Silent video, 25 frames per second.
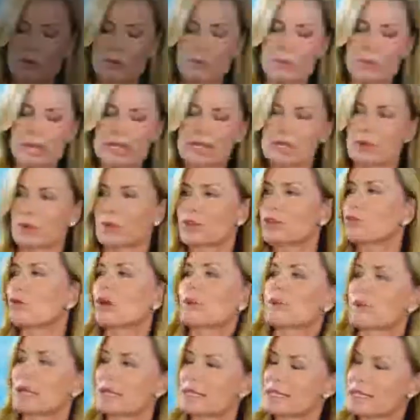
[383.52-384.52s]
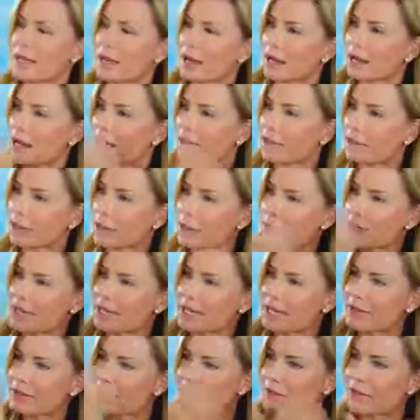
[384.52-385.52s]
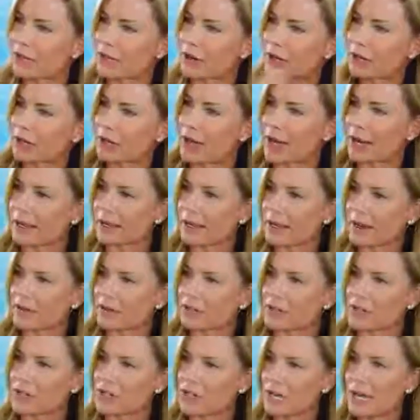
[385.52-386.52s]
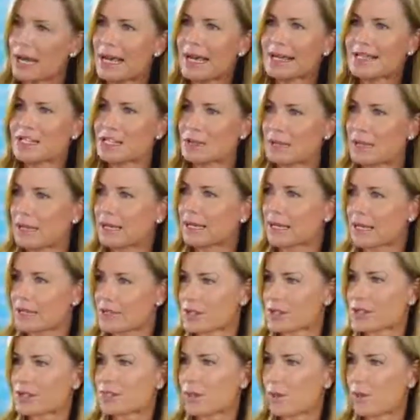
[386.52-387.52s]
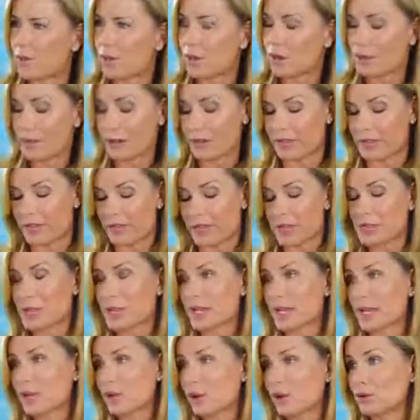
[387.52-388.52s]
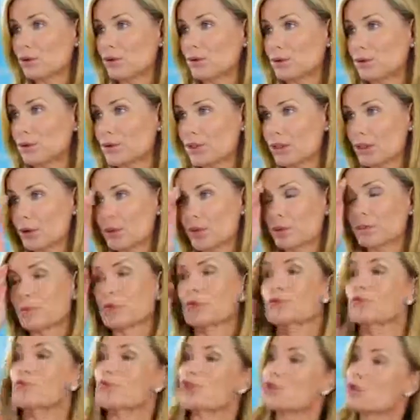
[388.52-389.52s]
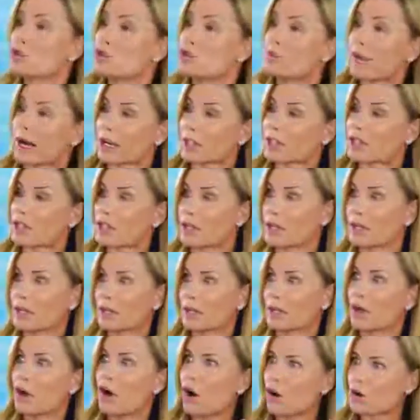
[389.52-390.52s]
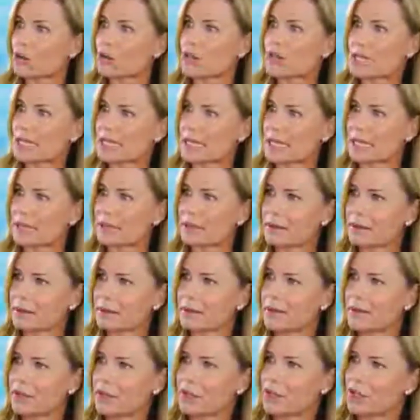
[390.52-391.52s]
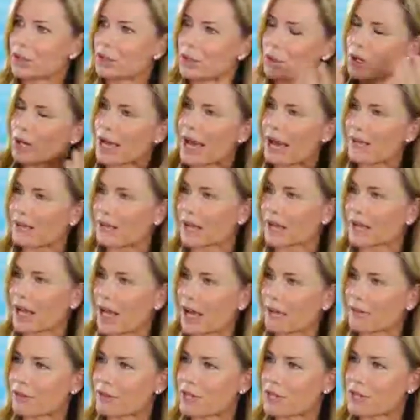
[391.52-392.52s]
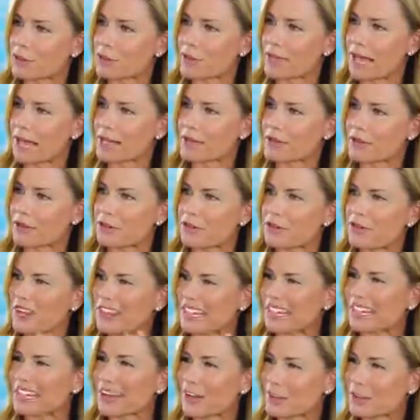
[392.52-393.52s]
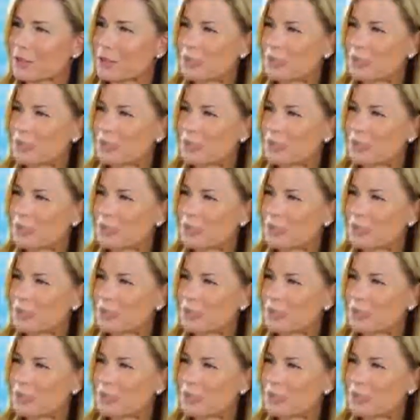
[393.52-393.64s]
you mix it with the creme glacé, I love it because it gives a very light coverage. To me, less is more, and I think as you get older, you don't want to put too much on your skin. You want to have that coverage without sort of feeling like